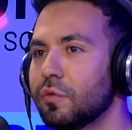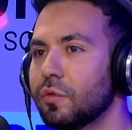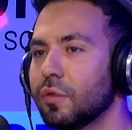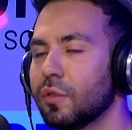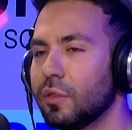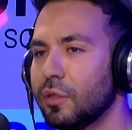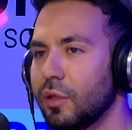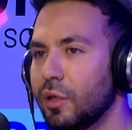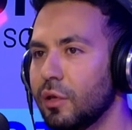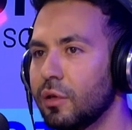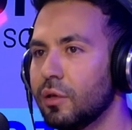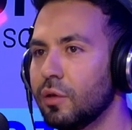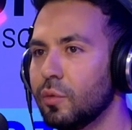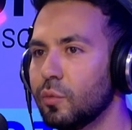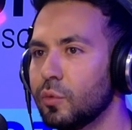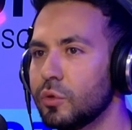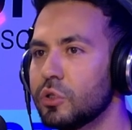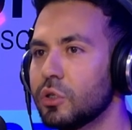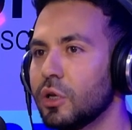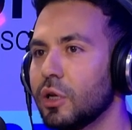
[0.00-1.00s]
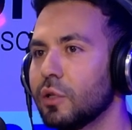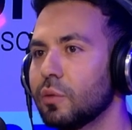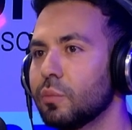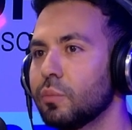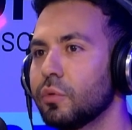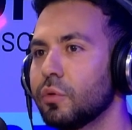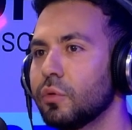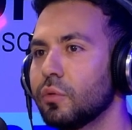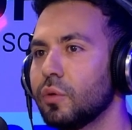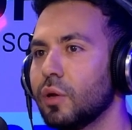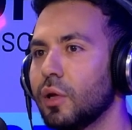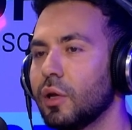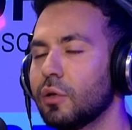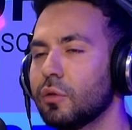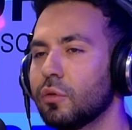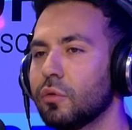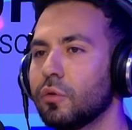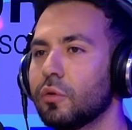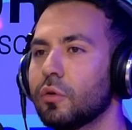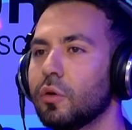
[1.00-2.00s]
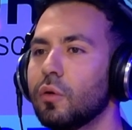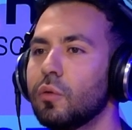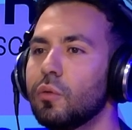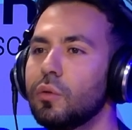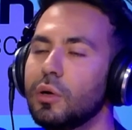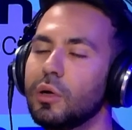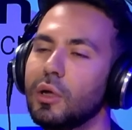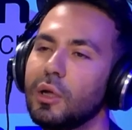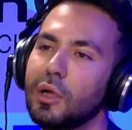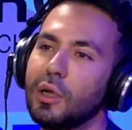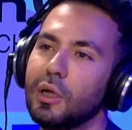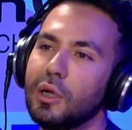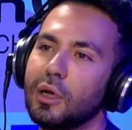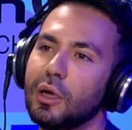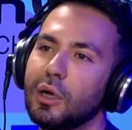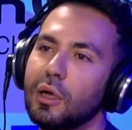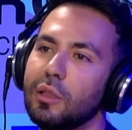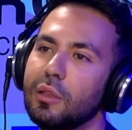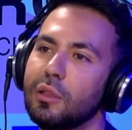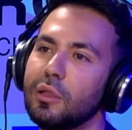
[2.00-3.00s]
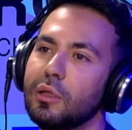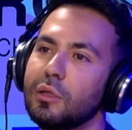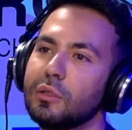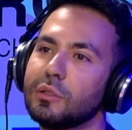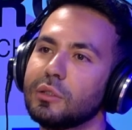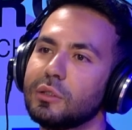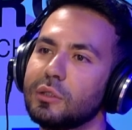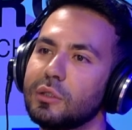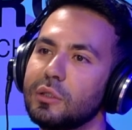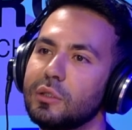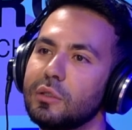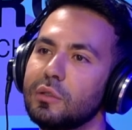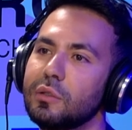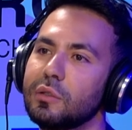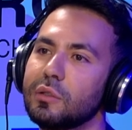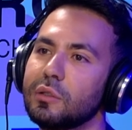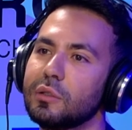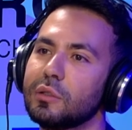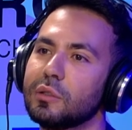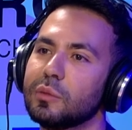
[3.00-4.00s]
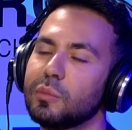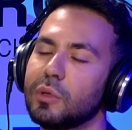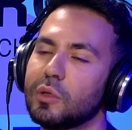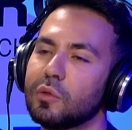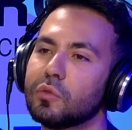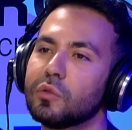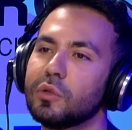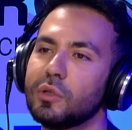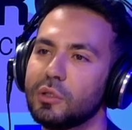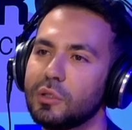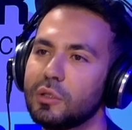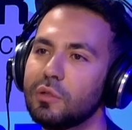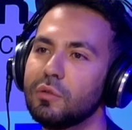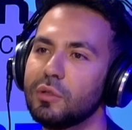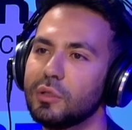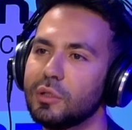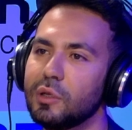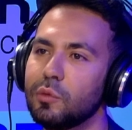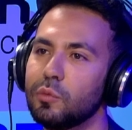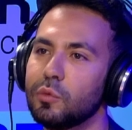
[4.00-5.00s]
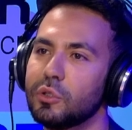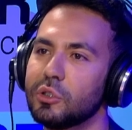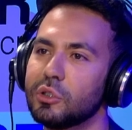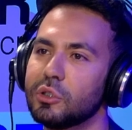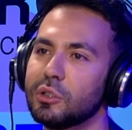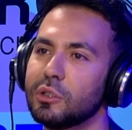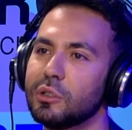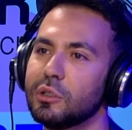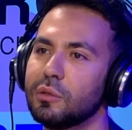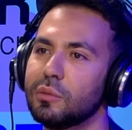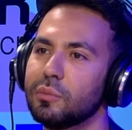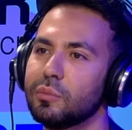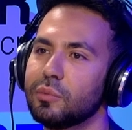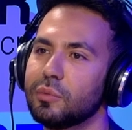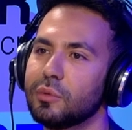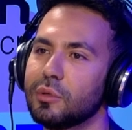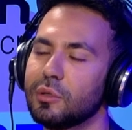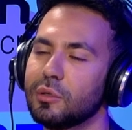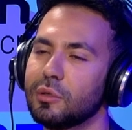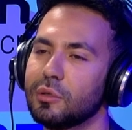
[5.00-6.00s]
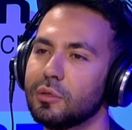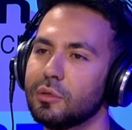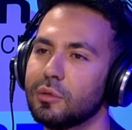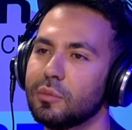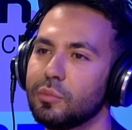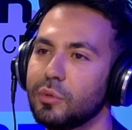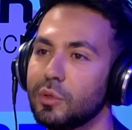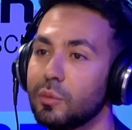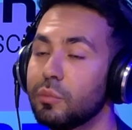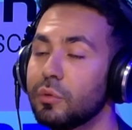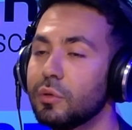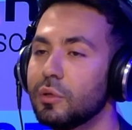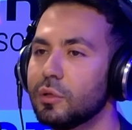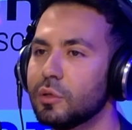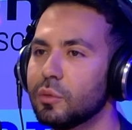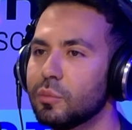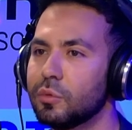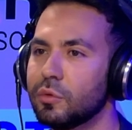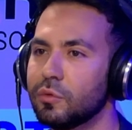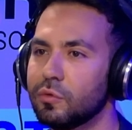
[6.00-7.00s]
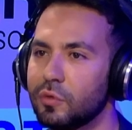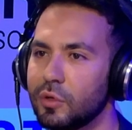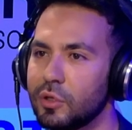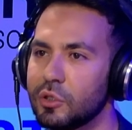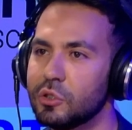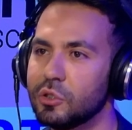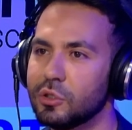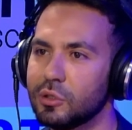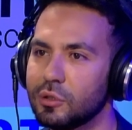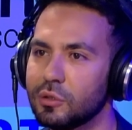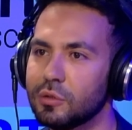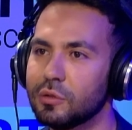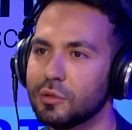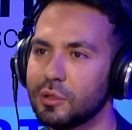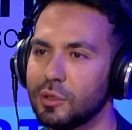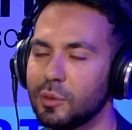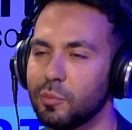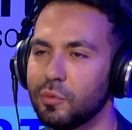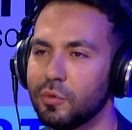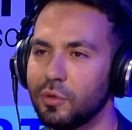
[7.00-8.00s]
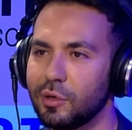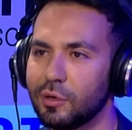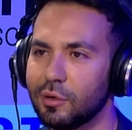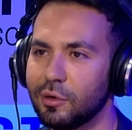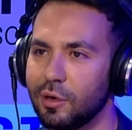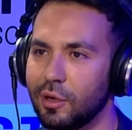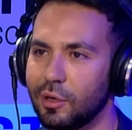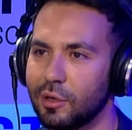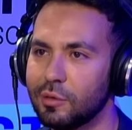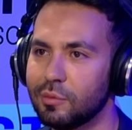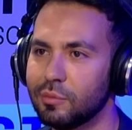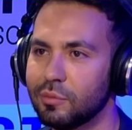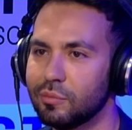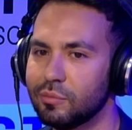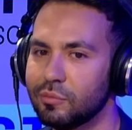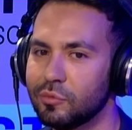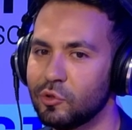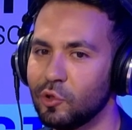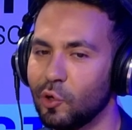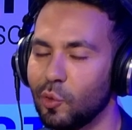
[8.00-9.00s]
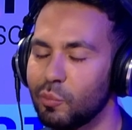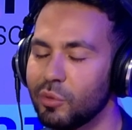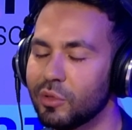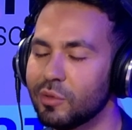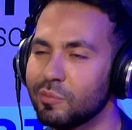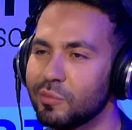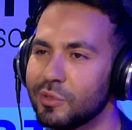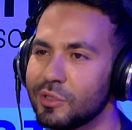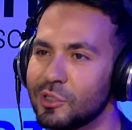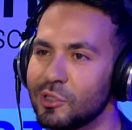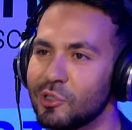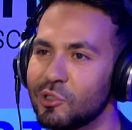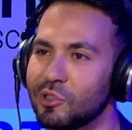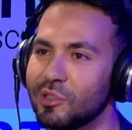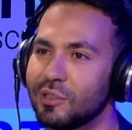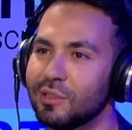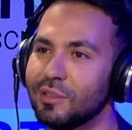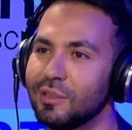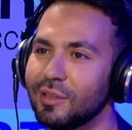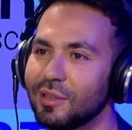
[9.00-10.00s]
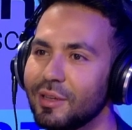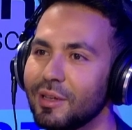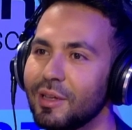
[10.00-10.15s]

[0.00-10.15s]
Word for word: thing which help you like to grow. I think still it's about creativity which keep people and professional keep their like job and position.